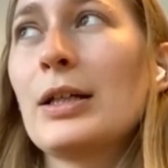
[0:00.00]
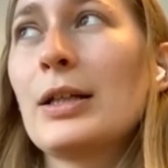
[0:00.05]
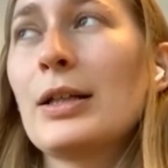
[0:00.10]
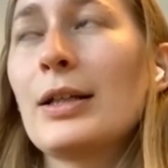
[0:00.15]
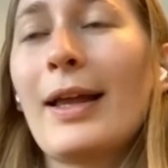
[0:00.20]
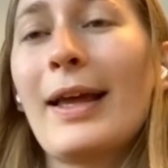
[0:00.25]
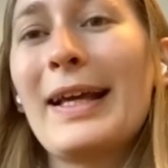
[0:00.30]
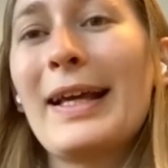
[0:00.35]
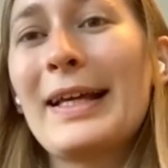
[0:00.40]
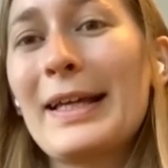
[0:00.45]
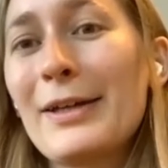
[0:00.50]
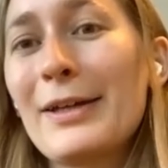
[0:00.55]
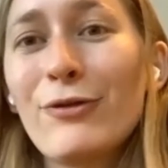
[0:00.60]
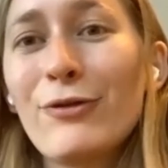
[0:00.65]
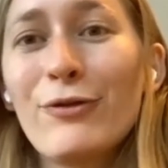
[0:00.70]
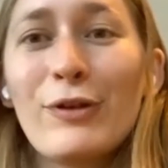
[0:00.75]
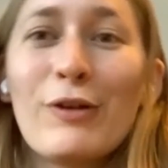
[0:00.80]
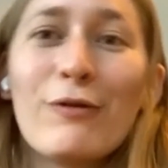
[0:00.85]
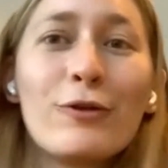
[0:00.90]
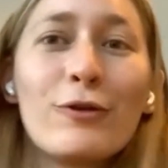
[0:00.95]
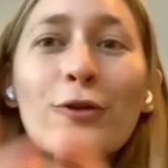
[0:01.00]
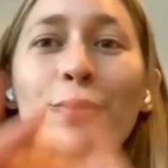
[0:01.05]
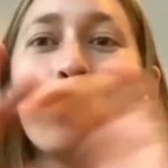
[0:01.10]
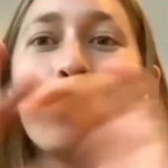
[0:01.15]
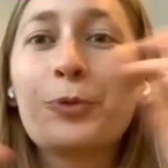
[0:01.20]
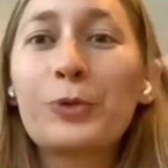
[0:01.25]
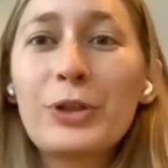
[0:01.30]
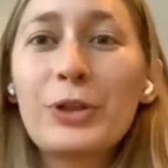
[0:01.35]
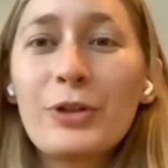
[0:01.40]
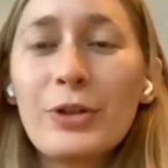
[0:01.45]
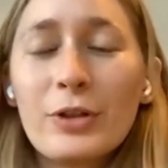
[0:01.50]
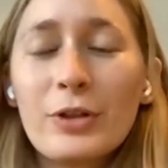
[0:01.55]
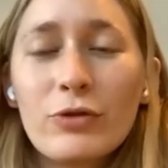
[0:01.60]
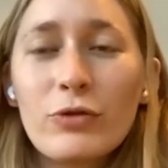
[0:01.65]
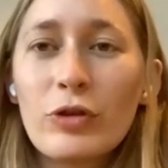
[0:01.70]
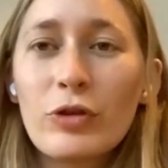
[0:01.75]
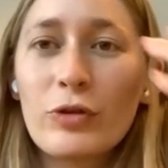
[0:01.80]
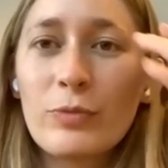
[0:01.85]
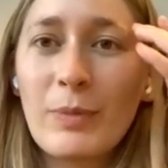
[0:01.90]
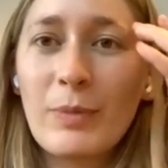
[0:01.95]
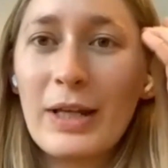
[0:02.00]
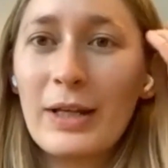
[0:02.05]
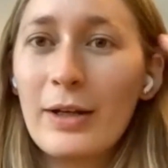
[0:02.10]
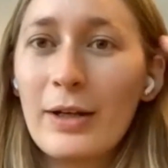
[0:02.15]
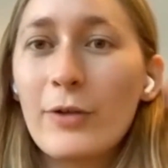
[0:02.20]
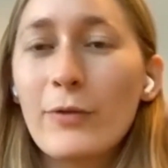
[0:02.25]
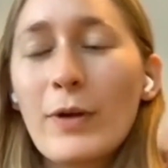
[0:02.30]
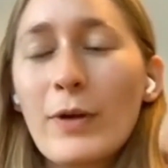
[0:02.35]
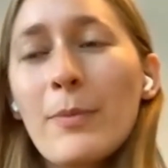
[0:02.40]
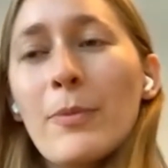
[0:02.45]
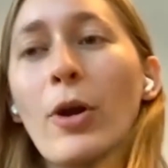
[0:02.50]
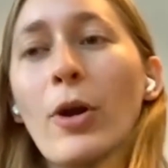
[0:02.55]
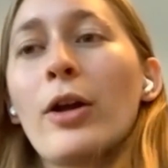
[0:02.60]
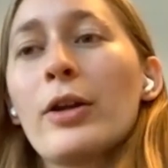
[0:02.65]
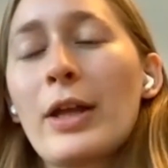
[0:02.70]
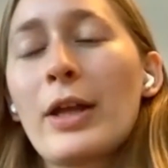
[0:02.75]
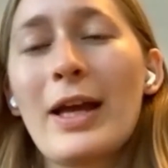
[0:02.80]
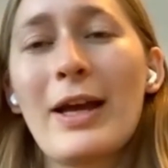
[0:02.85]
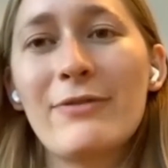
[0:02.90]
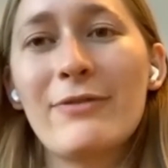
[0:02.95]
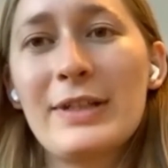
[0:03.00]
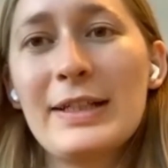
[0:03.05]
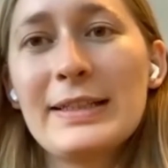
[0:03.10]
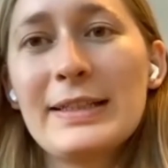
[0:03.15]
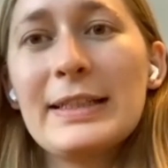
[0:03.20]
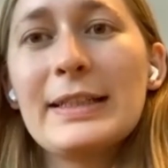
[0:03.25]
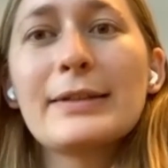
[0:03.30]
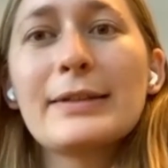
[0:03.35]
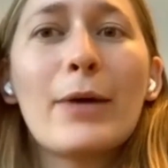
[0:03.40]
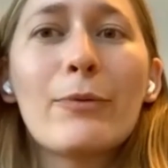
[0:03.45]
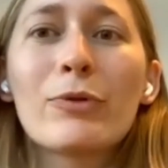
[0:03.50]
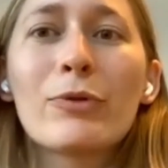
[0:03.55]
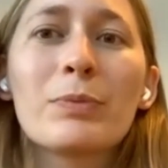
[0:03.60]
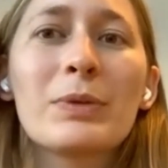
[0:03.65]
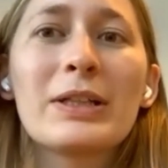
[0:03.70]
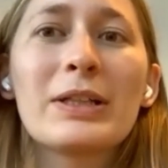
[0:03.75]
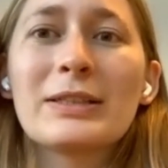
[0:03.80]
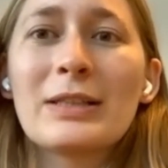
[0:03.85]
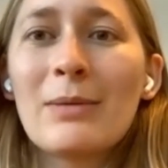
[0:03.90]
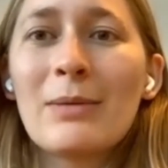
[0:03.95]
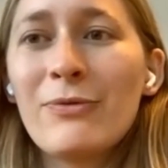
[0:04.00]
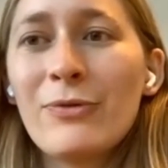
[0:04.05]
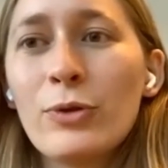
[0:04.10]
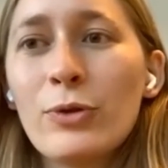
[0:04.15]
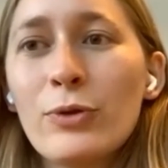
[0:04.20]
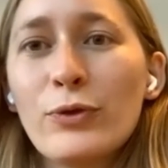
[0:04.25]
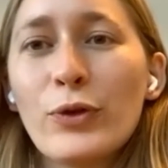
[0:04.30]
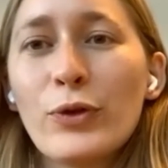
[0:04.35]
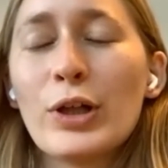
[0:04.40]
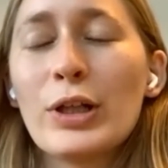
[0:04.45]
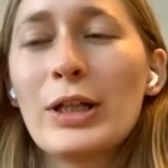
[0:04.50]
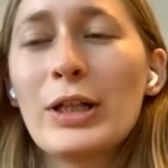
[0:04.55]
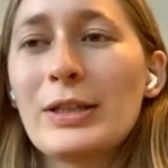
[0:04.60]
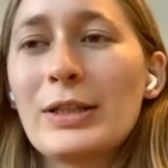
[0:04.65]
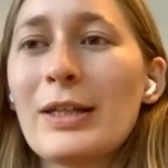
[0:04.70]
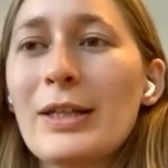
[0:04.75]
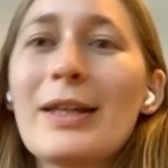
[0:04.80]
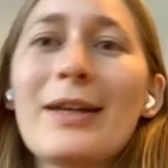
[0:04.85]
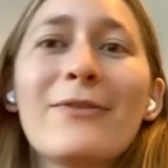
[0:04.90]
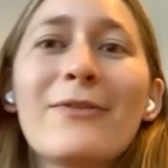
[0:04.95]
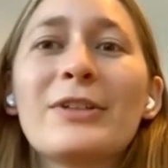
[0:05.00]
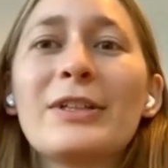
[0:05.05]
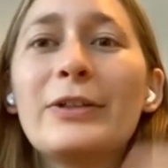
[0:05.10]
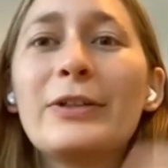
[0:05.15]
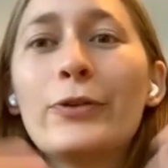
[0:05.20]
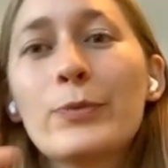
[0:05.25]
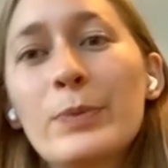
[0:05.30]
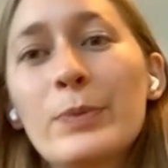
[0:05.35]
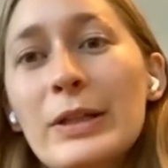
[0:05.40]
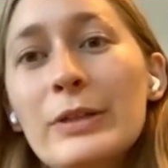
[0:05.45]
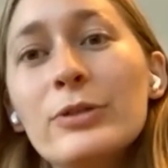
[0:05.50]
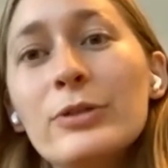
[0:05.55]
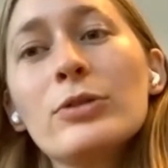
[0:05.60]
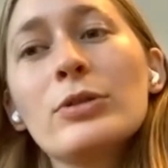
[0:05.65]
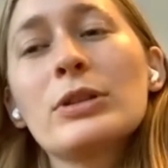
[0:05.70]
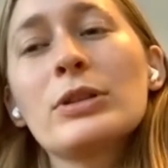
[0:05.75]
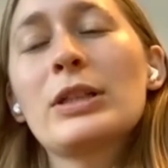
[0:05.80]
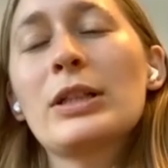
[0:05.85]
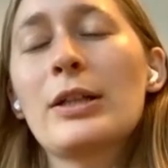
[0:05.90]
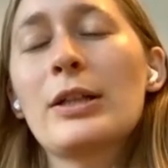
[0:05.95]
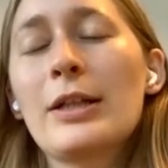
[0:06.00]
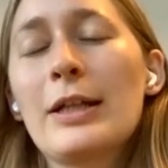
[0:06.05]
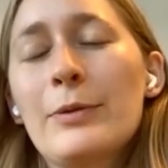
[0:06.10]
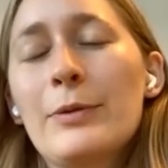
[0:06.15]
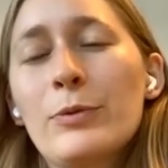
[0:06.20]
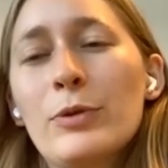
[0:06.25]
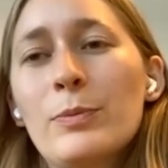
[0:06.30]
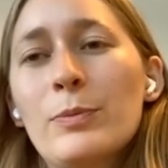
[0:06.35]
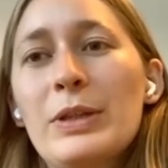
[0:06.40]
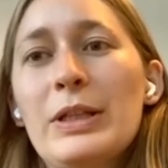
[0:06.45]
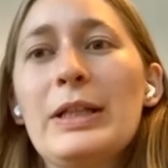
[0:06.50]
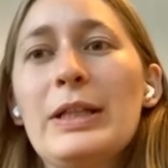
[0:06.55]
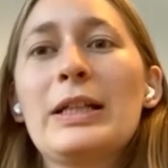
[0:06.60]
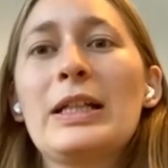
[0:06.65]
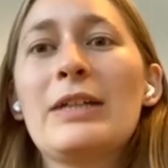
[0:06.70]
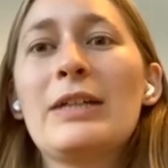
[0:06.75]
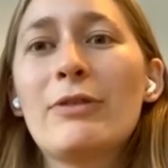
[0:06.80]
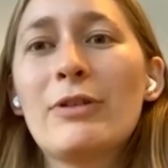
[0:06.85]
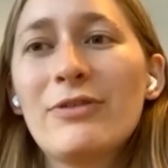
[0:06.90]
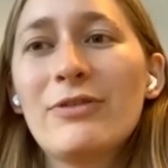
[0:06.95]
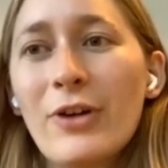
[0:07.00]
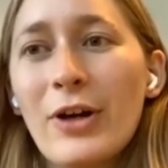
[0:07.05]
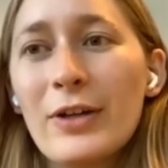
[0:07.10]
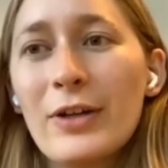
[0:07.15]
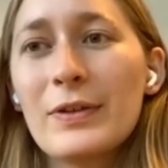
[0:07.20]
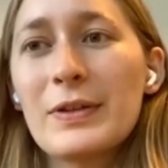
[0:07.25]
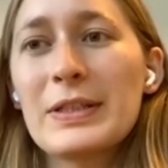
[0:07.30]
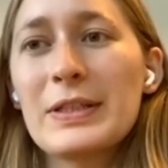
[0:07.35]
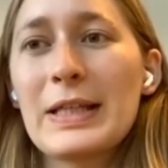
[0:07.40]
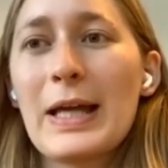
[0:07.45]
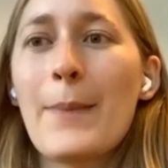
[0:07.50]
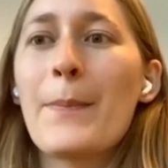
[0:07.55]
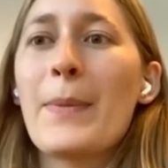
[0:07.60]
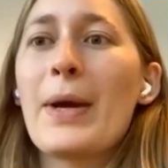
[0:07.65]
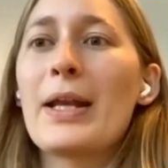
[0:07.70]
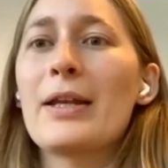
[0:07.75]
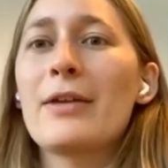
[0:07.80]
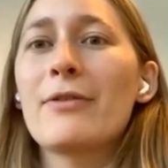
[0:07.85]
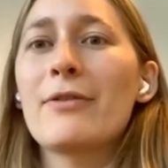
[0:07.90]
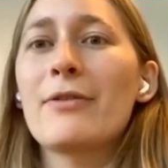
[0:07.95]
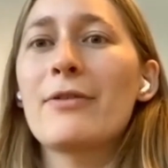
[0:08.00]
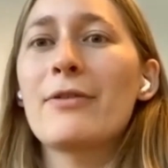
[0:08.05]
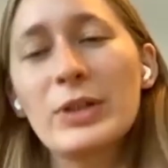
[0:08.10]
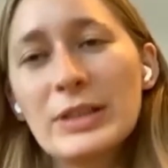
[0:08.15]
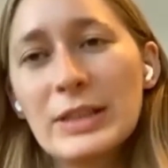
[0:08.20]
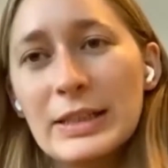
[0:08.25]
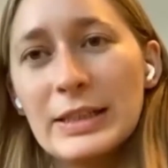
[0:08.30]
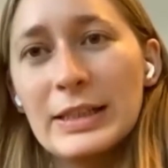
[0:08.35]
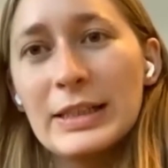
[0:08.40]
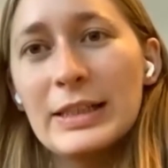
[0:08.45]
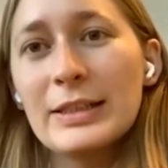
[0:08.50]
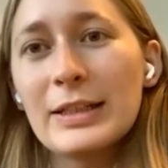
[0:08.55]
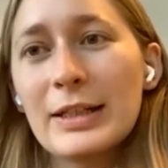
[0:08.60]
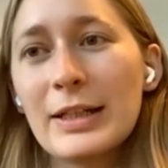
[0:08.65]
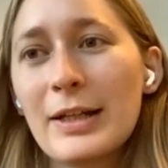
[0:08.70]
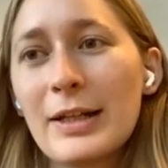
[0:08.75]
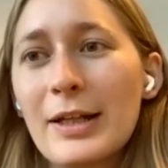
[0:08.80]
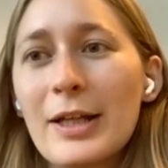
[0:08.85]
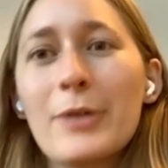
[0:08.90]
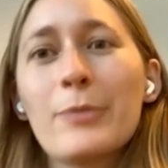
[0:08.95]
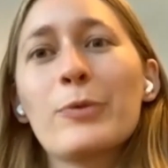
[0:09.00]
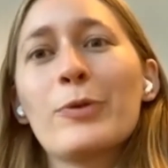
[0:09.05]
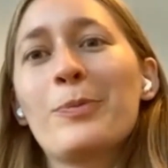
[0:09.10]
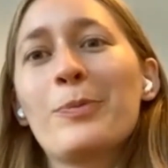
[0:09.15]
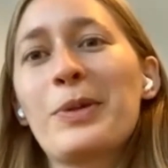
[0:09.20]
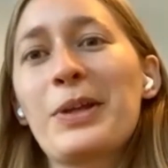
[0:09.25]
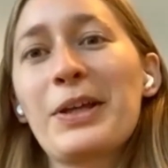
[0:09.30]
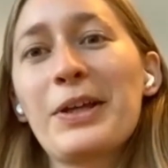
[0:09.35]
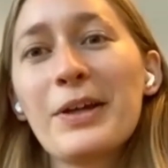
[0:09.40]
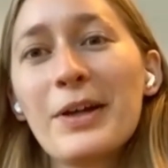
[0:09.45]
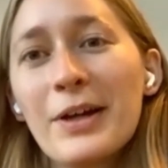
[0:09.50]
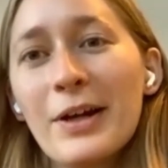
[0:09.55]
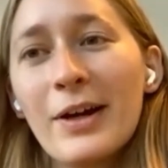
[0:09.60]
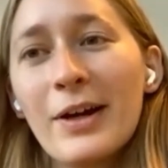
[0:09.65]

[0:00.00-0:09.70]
like if the Nordic countries made an agreement on the FTT, that would be a step forward. And then if the European Union did it, it would be an even further step. And if OECD did it, it would be